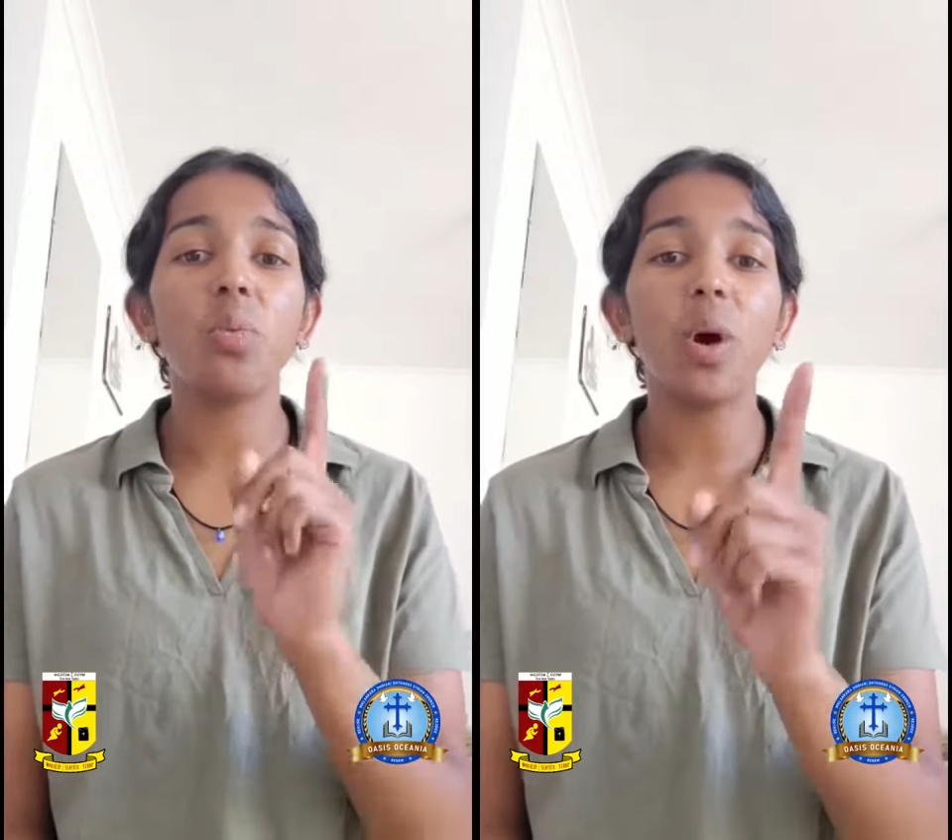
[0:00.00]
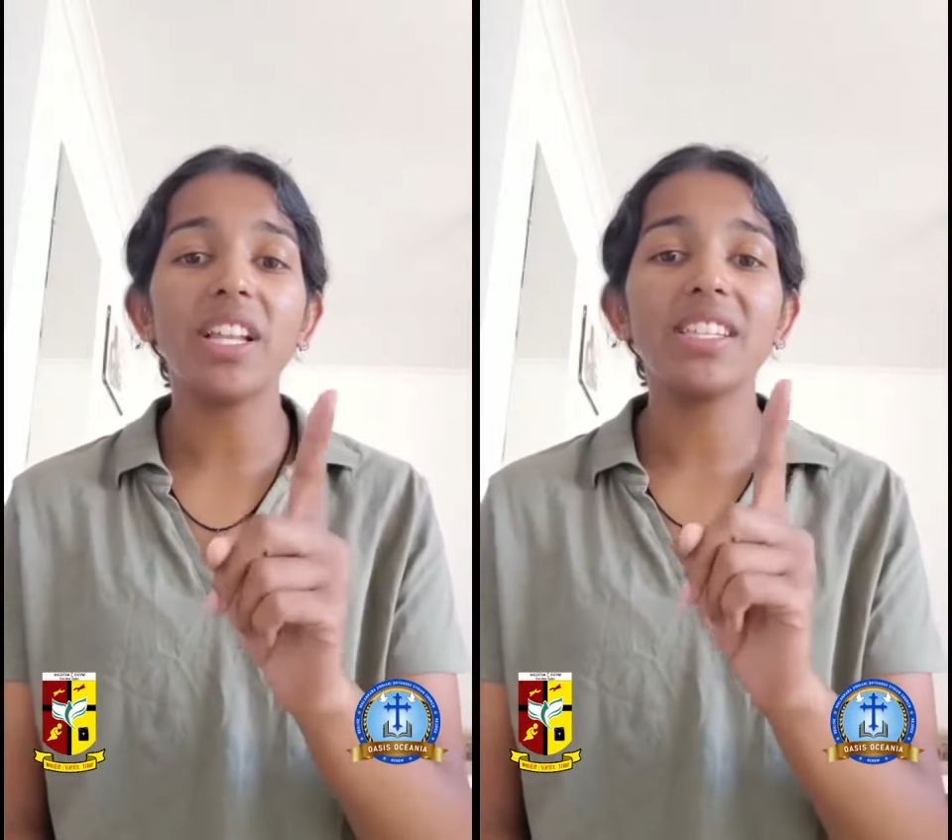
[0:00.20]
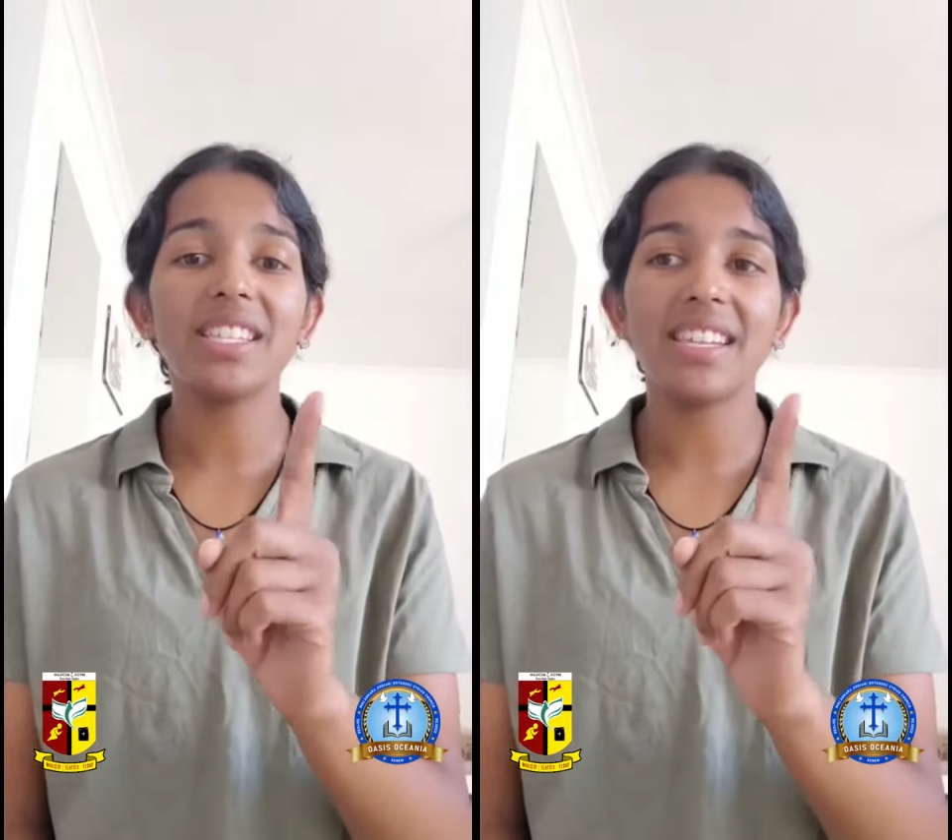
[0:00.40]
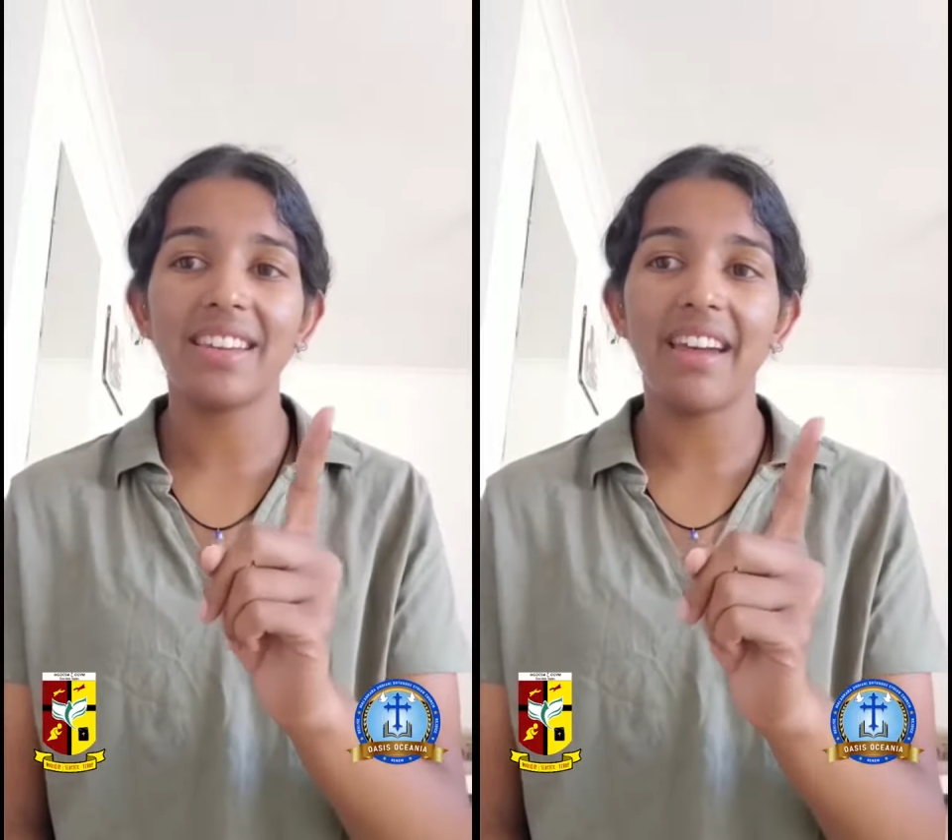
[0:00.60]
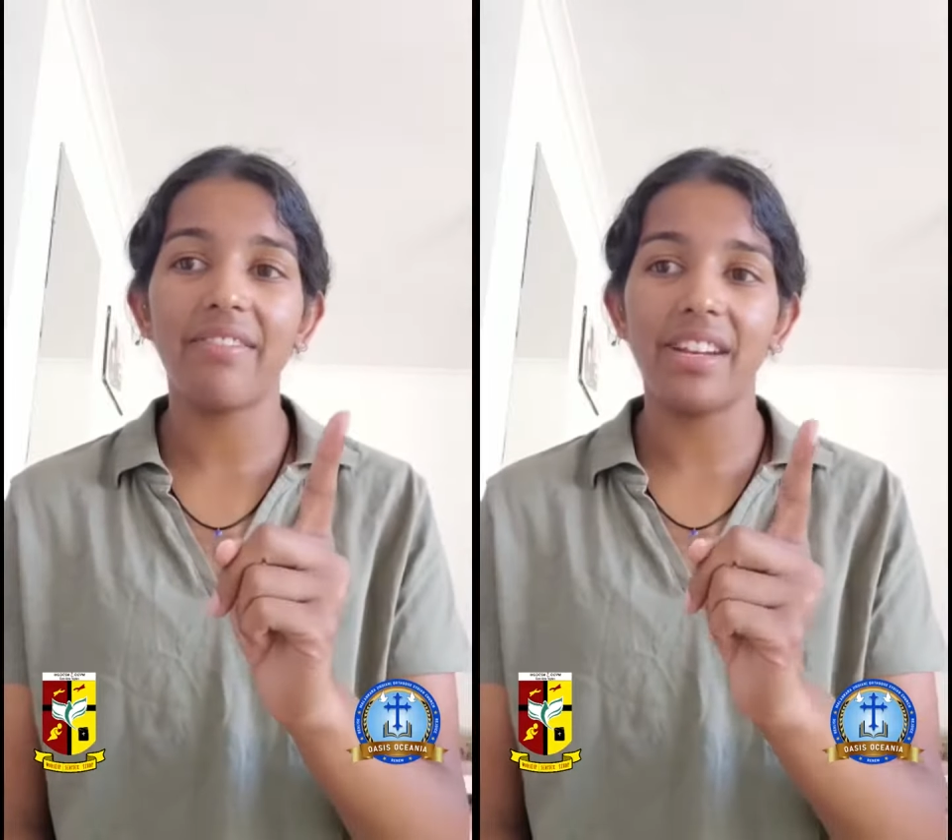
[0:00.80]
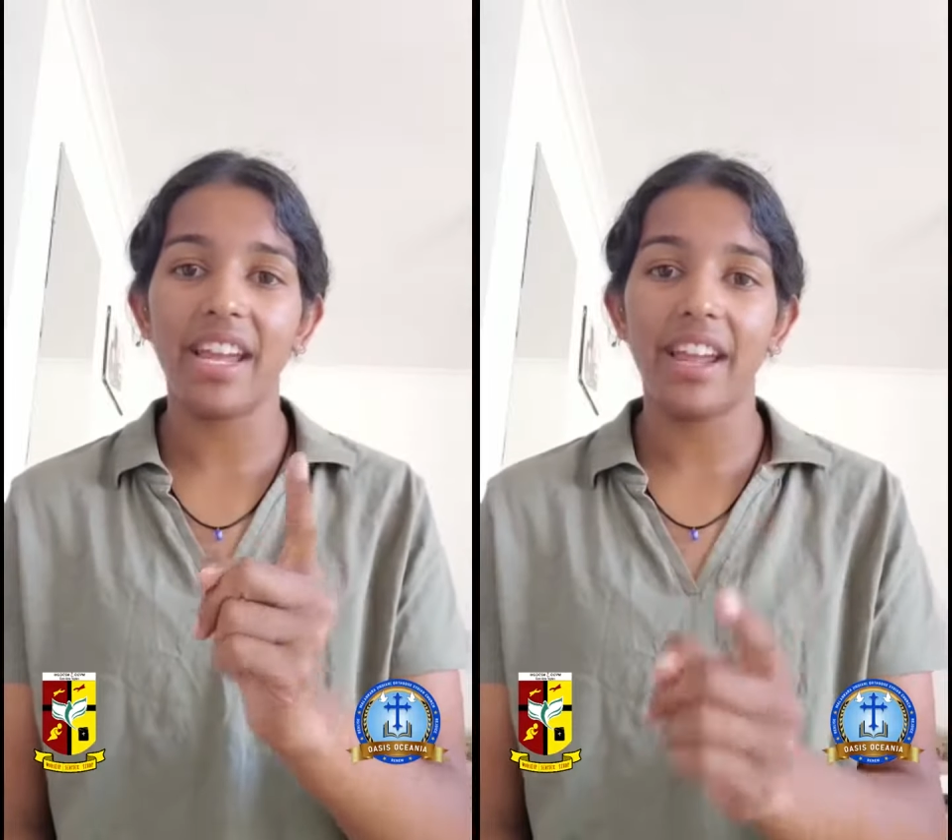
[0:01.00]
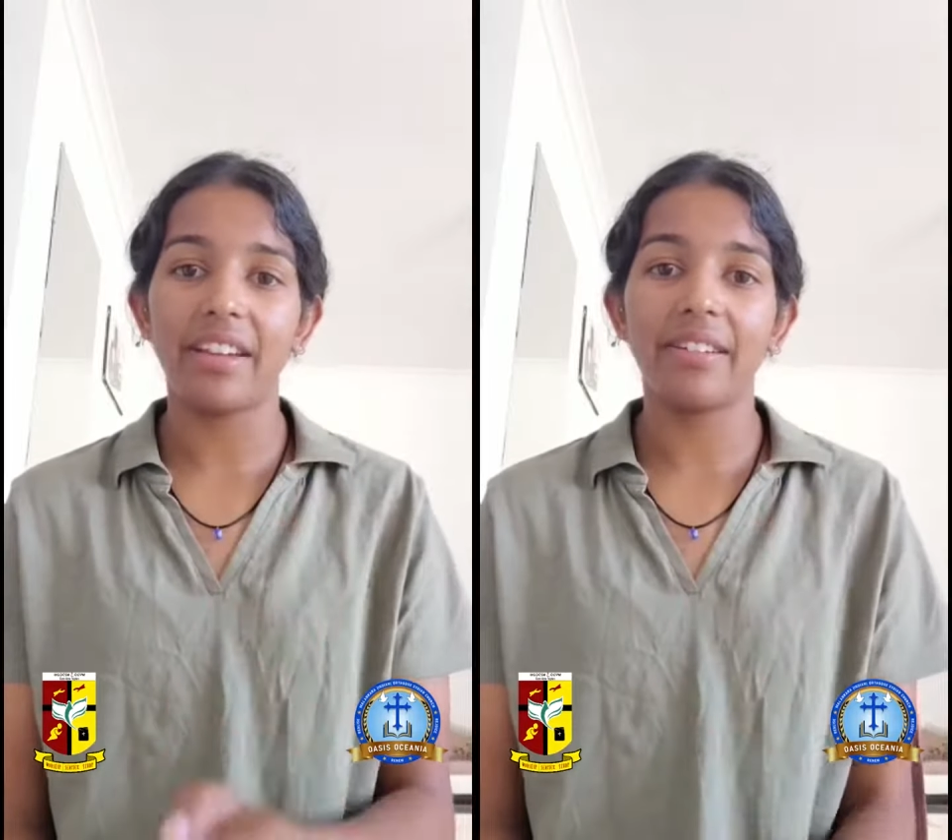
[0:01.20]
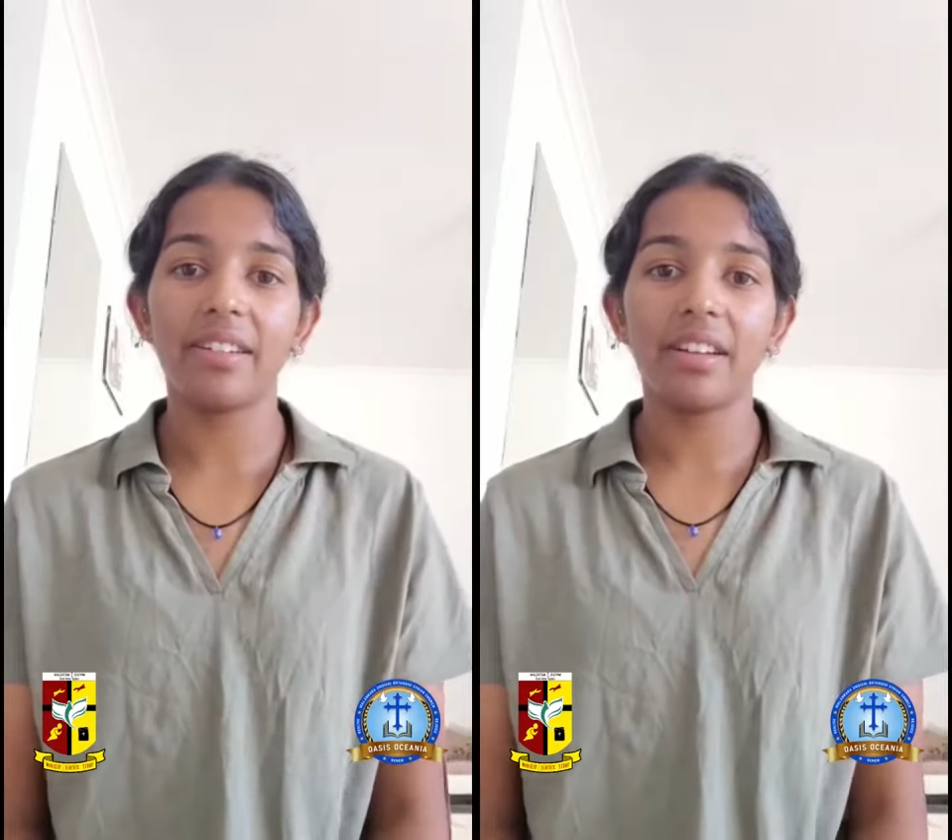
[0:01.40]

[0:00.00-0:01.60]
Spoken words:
one sin every day.